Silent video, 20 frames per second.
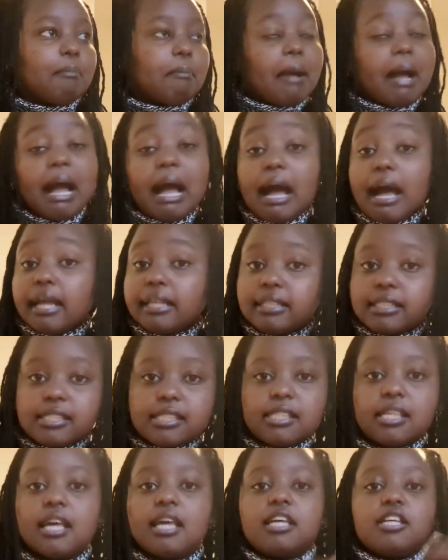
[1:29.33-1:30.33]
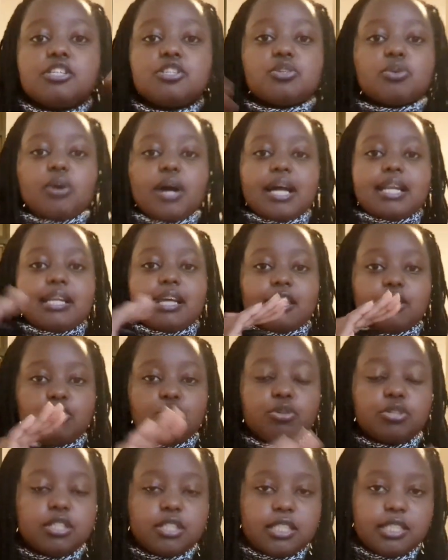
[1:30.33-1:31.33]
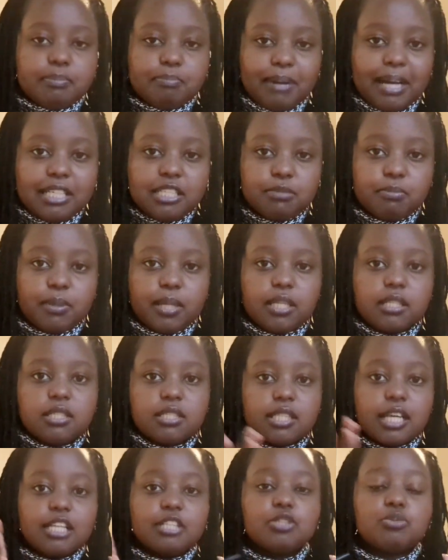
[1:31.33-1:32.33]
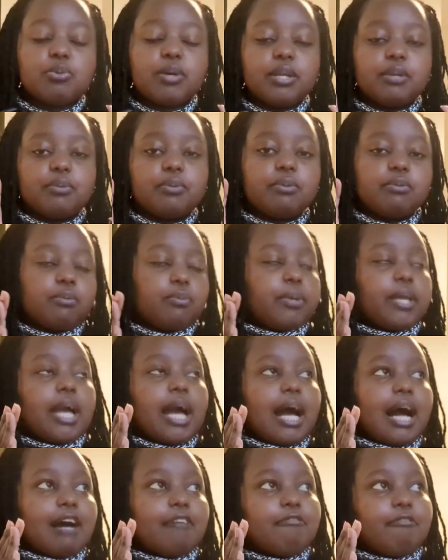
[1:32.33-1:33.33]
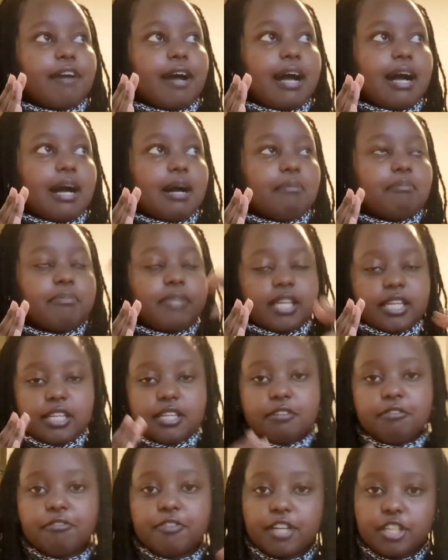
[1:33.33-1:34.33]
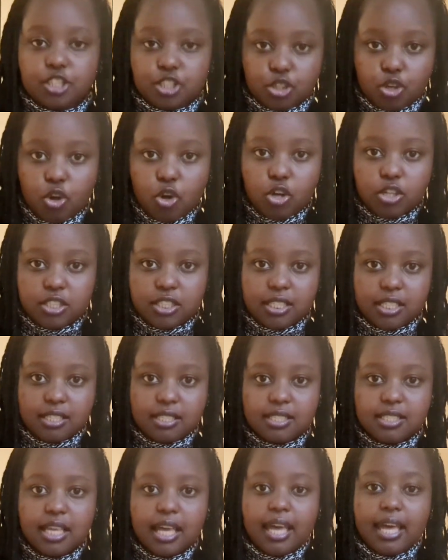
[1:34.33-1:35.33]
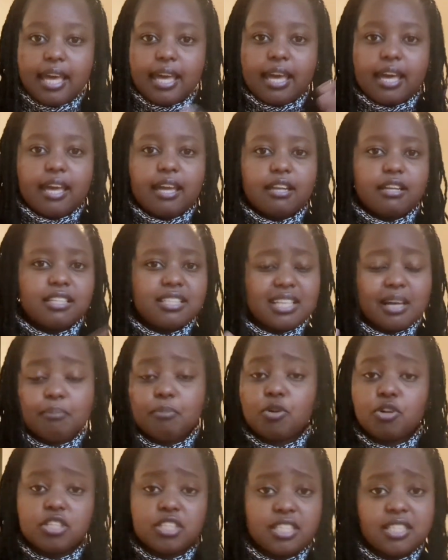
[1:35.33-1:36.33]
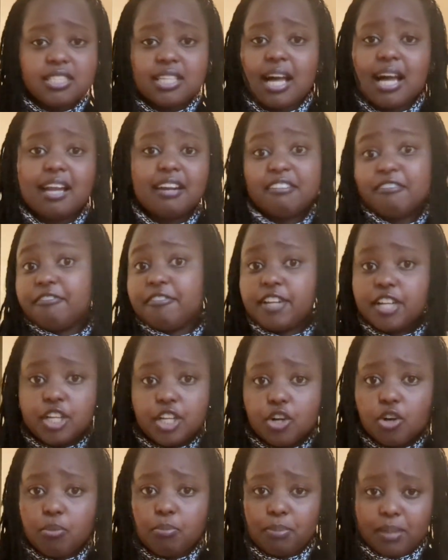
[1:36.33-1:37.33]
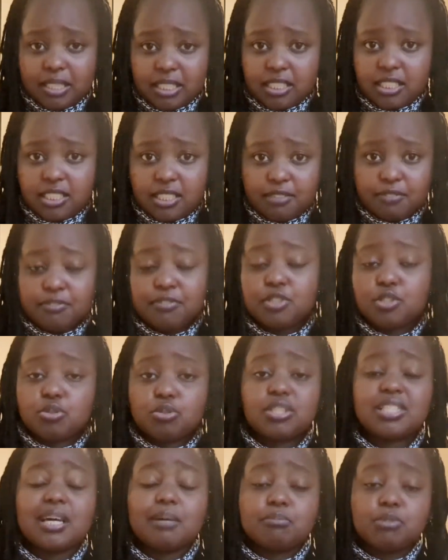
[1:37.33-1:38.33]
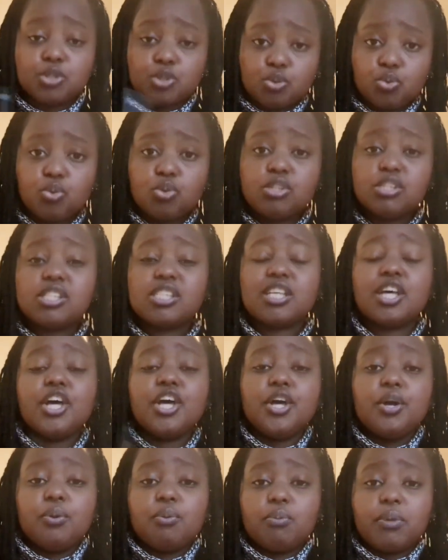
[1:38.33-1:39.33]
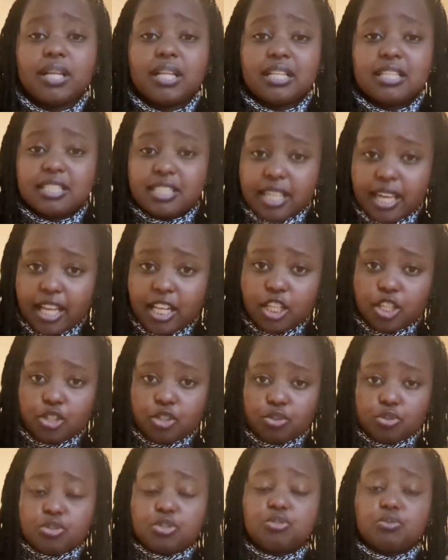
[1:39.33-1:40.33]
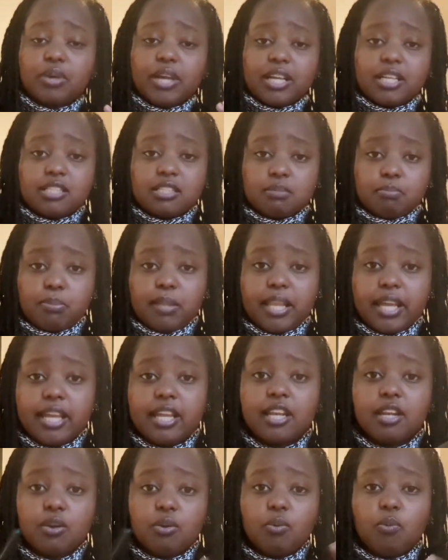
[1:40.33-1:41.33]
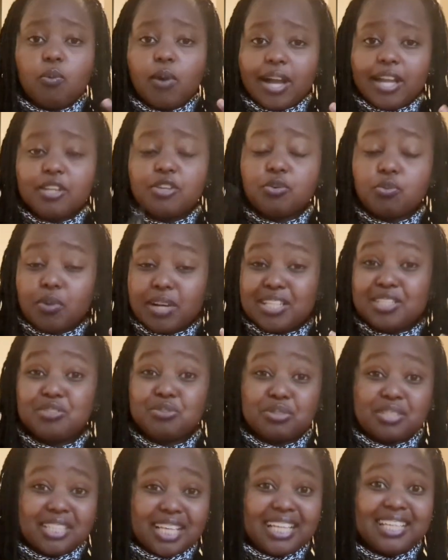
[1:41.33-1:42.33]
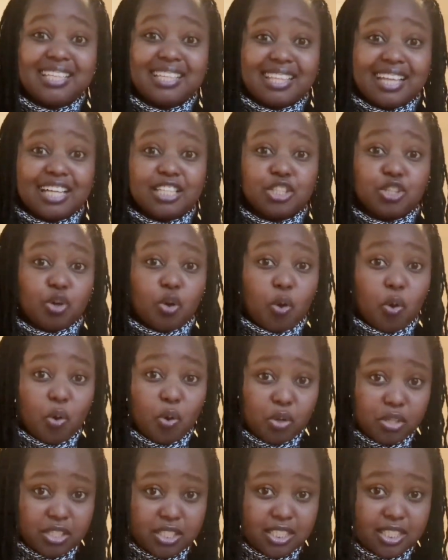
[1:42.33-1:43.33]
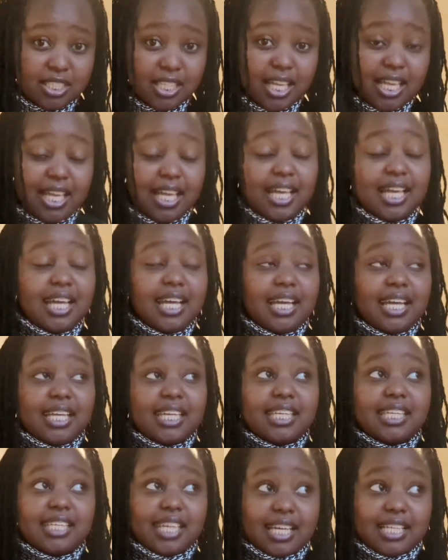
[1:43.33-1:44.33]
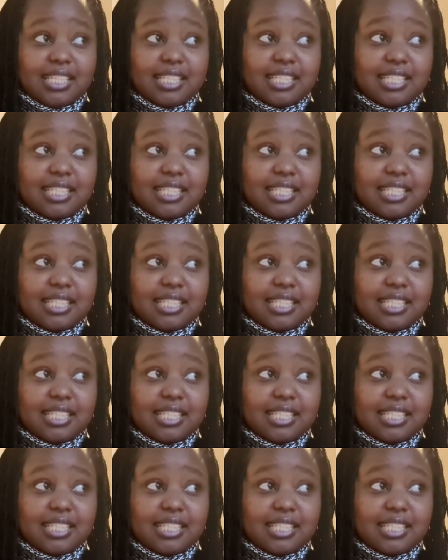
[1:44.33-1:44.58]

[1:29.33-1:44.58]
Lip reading: arts. So under those departments, that's when we have the different courses, and some courses are very competitive. So some schools will tell you to explain why you want to study that course. Yes,